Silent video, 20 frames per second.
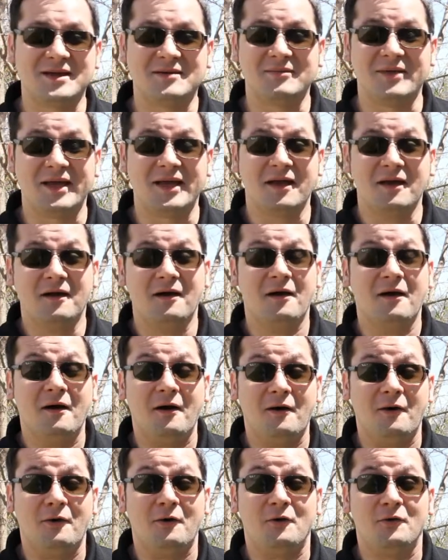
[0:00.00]
I'm like,
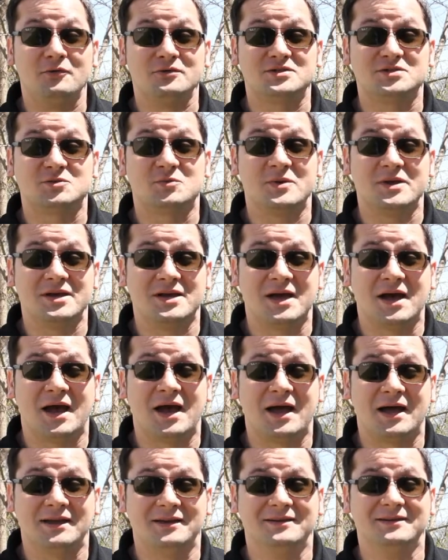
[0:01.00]
oh, sweet
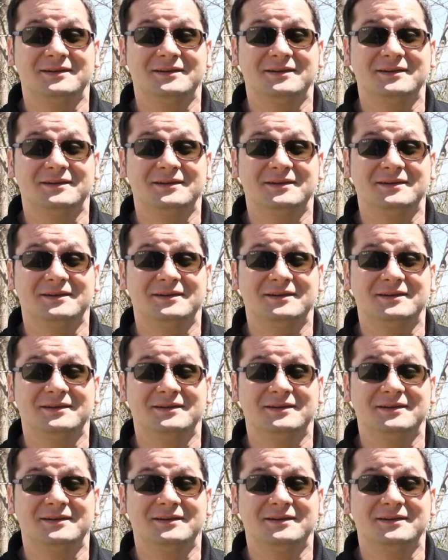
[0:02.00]
God.